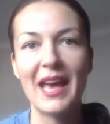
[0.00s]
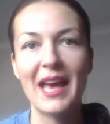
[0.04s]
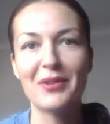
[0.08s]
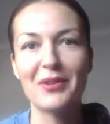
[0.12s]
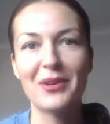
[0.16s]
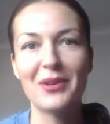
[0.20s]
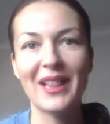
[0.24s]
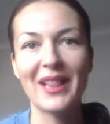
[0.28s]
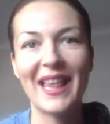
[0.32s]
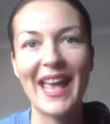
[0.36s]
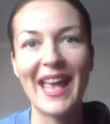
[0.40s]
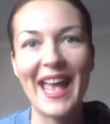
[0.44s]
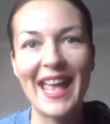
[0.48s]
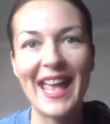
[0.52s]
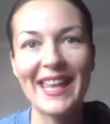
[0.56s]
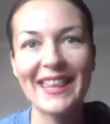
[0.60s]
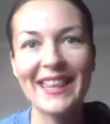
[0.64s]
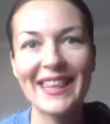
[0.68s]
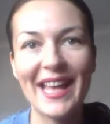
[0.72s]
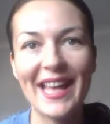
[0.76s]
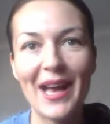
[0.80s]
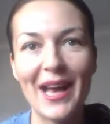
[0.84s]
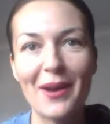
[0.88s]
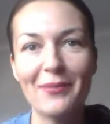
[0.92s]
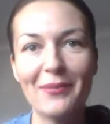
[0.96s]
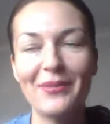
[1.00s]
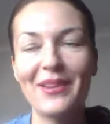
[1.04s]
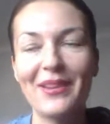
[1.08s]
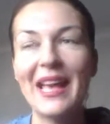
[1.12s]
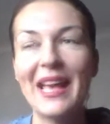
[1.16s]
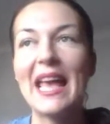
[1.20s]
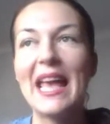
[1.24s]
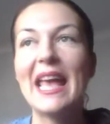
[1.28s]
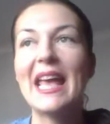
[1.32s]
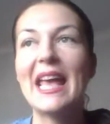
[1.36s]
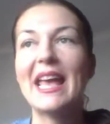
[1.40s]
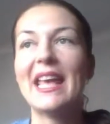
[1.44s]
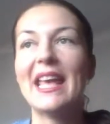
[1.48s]
will end up
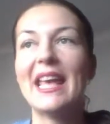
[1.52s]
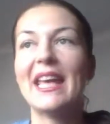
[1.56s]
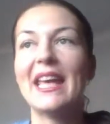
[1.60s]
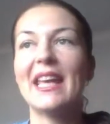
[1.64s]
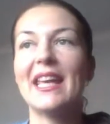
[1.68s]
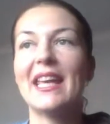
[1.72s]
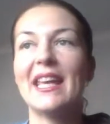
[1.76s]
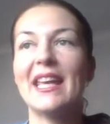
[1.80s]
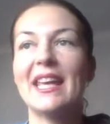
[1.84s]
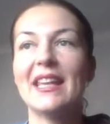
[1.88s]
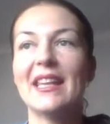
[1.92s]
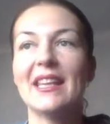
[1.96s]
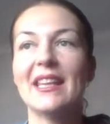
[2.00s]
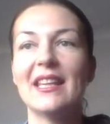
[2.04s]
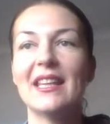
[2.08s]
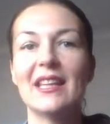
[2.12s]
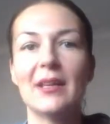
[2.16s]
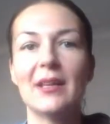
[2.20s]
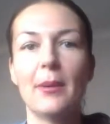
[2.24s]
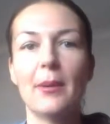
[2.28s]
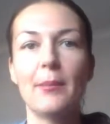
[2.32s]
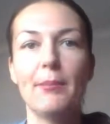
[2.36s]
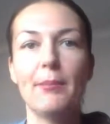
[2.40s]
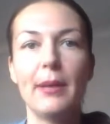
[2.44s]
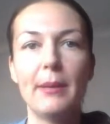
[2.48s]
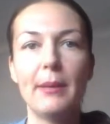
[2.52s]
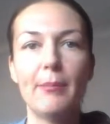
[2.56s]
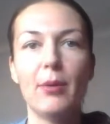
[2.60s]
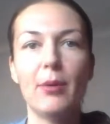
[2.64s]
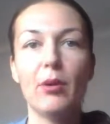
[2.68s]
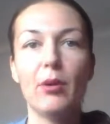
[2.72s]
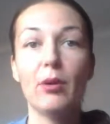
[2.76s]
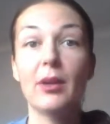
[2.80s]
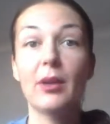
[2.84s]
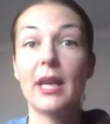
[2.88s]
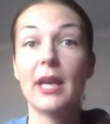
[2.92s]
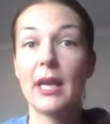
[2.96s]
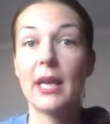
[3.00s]
in
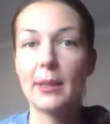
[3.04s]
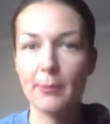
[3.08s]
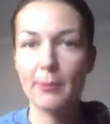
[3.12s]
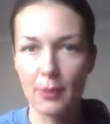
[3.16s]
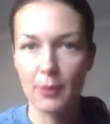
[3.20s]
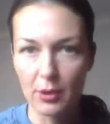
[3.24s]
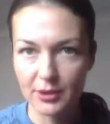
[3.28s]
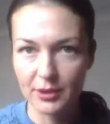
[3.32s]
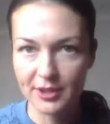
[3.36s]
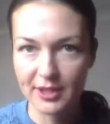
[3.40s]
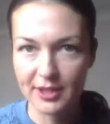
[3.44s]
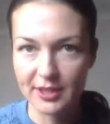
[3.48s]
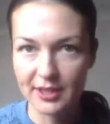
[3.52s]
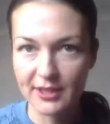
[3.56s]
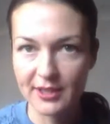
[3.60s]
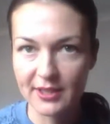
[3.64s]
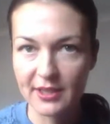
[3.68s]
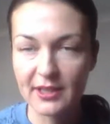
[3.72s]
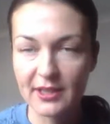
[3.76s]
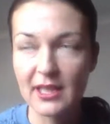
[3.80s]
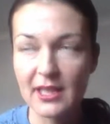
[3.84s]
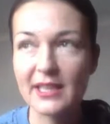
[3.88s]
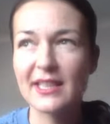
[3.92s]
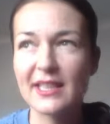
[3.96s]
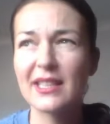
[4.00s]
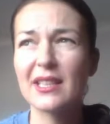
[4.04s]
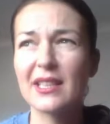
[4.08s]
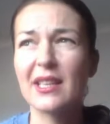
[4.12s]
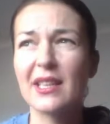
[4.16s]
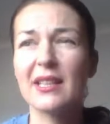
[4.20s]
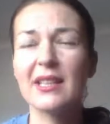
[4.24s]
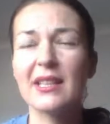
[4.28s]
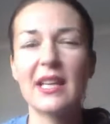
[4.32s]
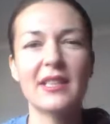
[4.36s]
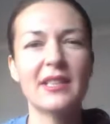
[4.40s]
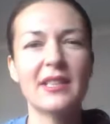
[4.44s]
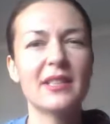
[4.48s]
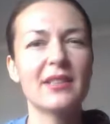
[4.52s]
people inboxes. That's
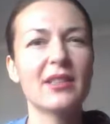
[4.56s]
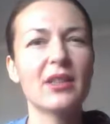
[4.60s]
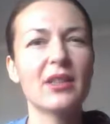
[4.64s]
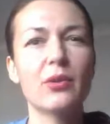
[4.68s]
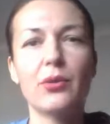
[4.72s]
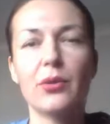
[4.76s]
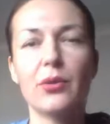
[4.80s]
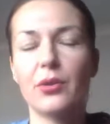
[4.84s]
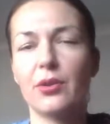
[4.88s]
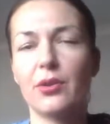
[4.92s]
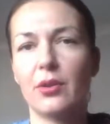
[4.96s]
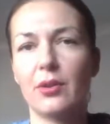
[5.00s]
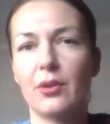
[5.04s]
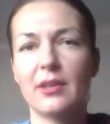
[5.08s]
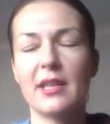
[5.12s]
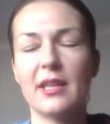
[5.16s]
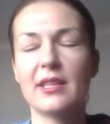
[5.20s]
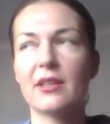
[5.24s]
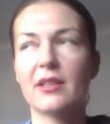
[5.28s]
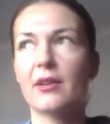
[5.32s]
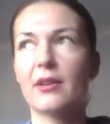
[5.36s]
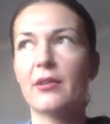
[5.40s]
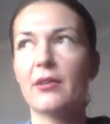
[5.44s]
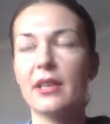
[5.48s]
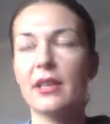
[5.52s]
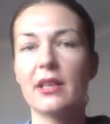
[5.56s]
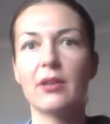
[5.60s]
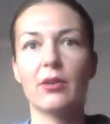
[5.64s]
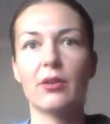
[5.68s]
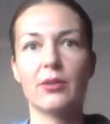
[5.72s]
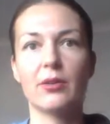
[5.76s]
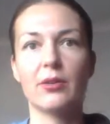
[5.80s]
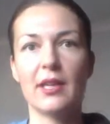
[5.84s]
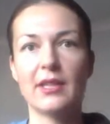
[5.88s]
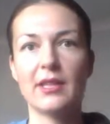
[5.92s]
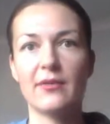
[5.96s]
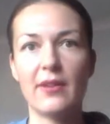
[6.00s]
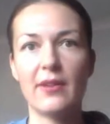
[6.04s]
that's crucial. That's critical.
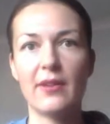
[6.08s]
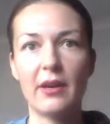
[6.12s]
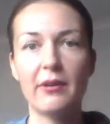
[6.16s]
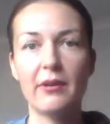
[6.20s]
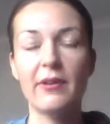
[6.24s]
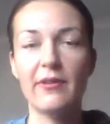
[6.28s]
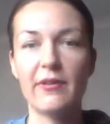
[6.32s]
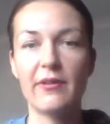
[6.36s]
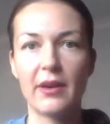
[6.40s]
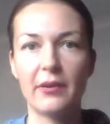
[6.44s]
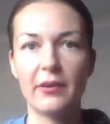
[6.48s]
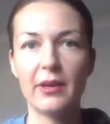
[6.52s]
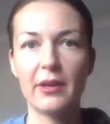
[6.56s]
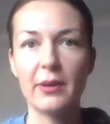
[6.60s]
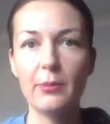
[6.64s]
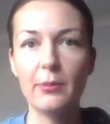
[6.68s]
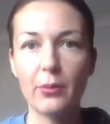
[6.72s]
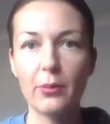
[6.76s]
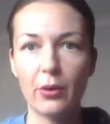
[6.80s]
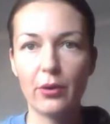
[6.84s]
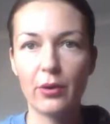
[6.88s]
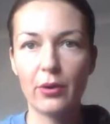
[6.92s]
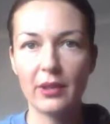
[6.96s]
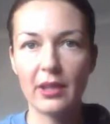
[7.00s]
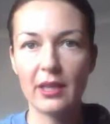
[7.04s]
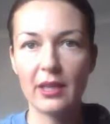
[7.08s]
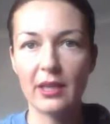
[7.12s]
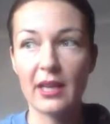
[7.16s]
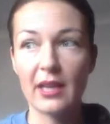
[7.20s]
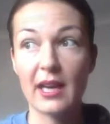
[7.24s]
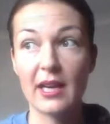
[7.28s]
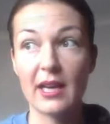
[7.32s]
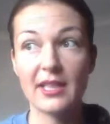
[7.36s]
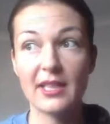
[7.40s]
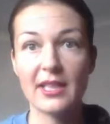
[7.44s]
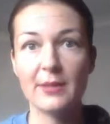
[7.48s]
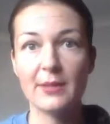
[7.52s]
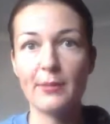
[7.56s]
That's very very important, guys.
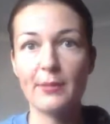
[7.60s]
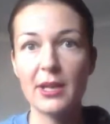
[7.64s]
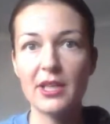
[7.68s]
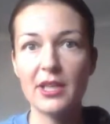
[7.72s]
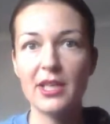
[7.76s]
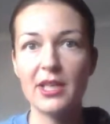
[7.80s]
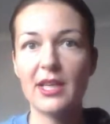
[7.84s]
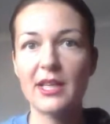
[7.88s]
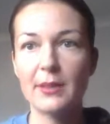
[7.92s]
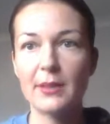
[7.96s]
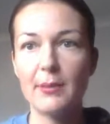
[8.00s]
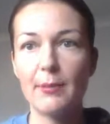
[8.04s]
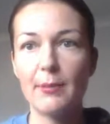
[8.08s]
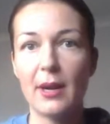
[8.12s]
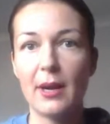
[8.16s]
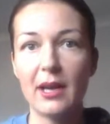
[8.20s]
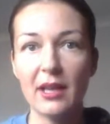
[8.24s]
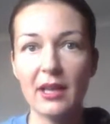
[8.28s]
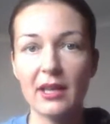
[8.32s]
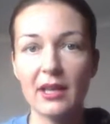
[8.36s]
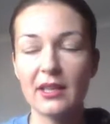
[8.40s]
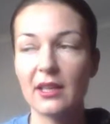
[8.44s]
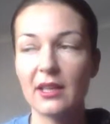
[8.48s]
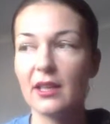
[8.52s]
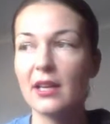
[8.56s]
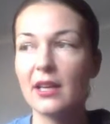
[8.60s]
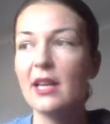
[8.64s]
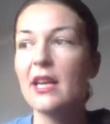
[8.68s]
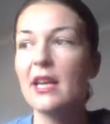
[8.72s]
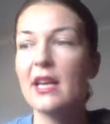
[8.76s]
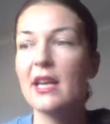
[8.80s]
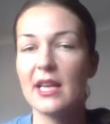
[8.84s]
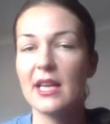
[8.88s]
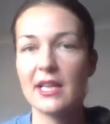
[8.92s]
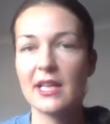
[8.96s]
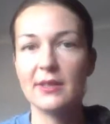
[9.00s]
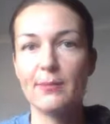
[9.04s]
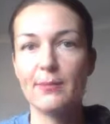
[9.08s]
Especially as a marketer,
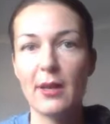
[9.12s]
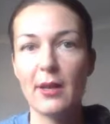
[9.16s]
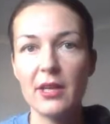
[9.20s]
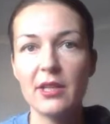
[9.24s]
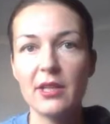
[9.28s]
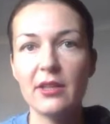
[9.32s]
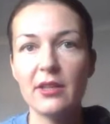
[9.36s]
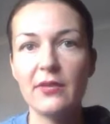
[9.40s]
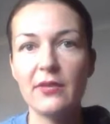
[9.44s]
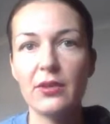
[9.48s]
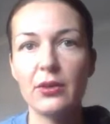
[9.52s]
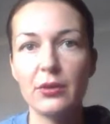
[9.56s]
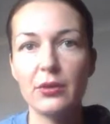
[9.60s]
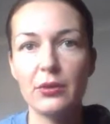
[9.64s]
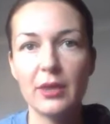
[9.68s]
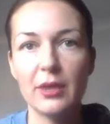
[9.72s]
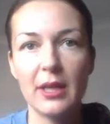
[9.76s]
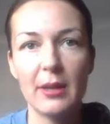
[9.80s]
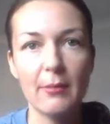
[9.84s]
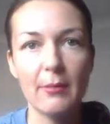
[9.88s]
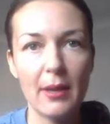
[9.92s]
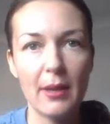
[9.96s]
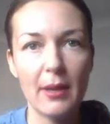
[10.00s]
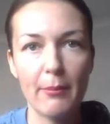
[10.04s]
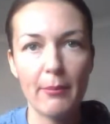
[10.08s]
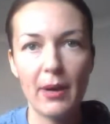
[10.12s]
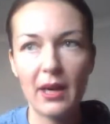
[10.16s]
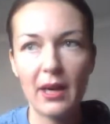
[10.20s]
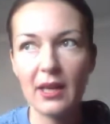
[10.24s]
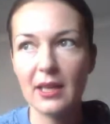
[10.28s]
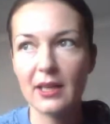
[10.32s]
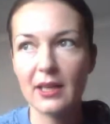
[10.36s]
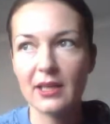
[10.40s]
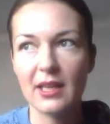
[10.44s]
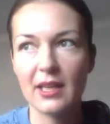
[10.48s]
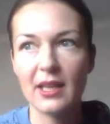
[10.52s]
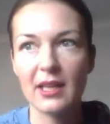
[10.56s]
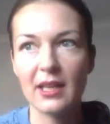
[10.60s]
especially if you do email
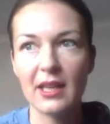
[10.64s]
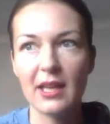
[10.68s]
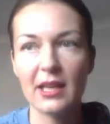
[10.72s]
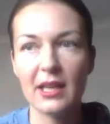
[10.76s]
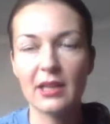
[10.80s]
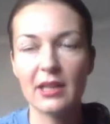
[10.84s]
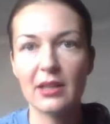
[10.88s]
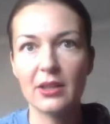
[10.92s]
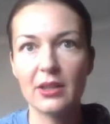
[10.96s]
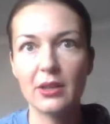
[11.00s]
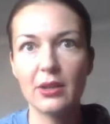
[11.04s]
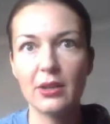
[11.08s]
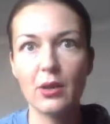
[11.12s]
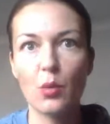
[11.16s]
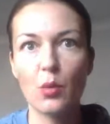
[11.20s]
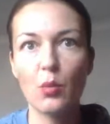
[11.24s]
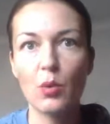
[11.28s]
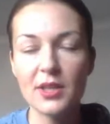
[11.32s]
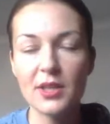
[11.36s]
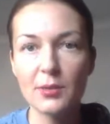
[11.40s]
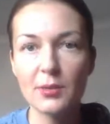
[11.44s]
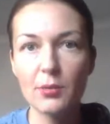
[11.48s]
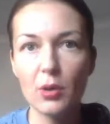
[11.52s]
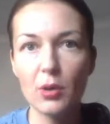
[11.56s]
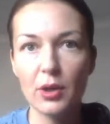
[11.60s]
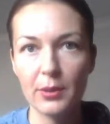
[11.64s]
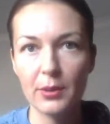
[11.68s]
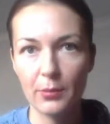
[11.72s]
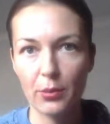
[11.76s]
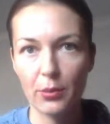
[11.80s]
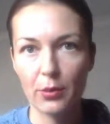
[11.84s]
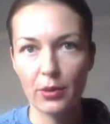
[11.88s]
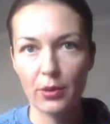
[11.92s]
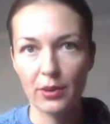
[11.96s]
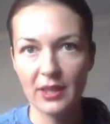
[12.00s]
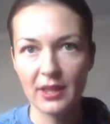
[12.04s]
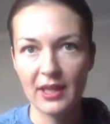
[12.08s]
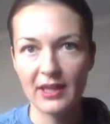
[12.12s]
marketing. Like you know, what's more
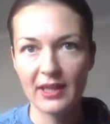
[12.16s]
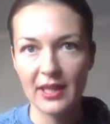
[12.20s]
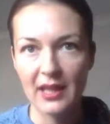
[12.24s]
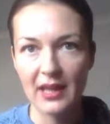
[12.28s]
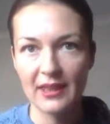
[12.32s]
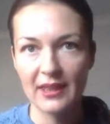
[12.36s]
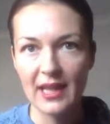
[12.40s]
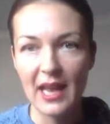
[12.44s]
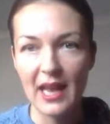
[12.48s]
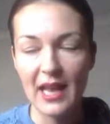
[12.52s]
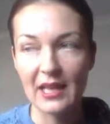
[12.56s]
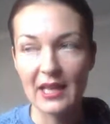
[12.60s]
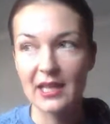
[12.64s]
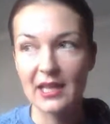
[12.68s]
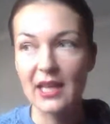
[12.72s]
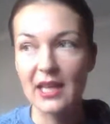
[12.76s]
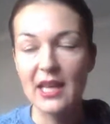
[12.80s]
important than that?